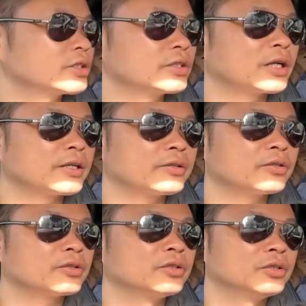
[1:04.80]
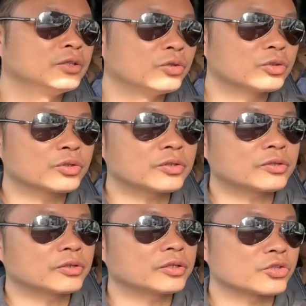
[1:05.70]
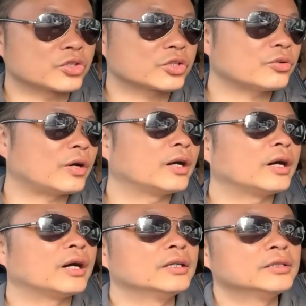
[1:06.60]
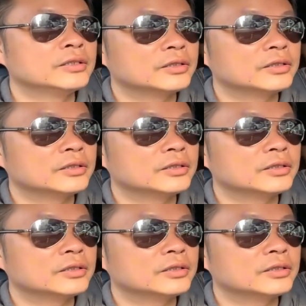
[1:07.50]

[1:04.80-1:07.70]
The car made a very, very smooth move.